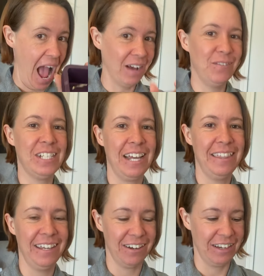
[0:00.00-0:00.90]
which I
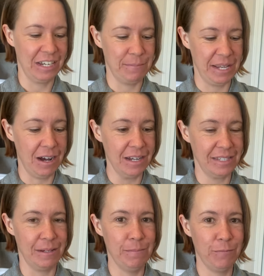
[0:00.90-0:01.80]
think are going to be
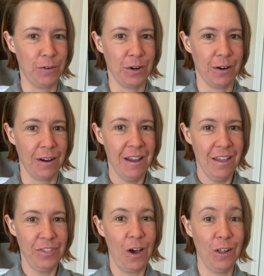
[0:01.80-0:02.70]
awesome for
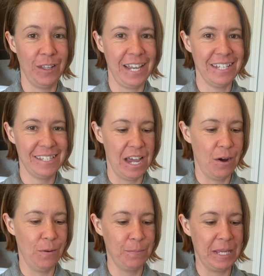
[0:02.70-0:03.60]
the holidays
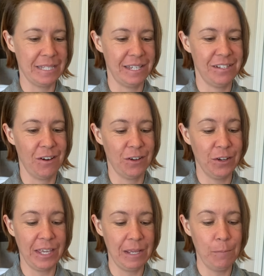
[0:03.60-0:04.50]
now because I start
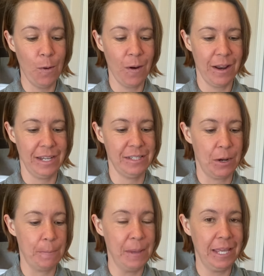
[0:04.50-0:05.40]
cooking more and I
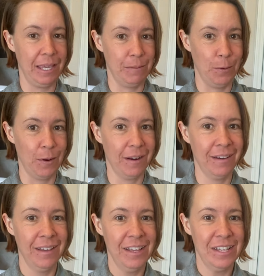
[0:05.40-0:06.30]
start baking more.
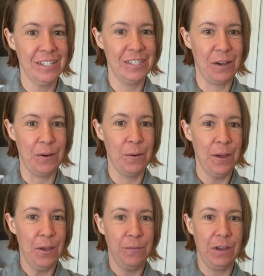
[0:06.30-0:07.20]
So
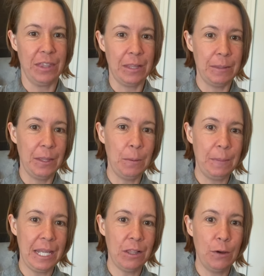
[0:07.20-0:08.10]
we've got the little
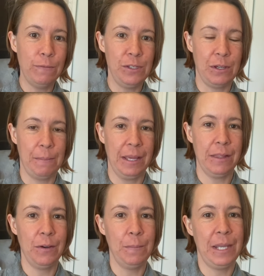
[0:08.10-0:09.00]
mini loaves. You can make
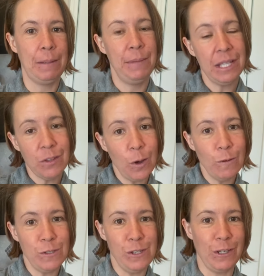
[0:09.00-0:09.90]
little mini
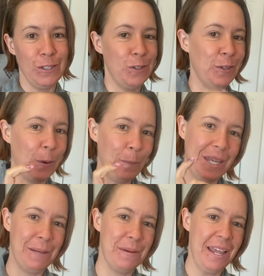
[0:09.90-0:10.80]
meatloafs. You can do little
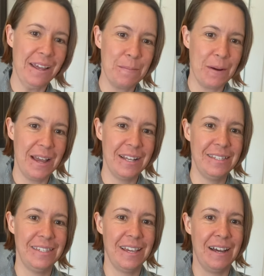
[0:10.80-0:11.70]
mini banana breads.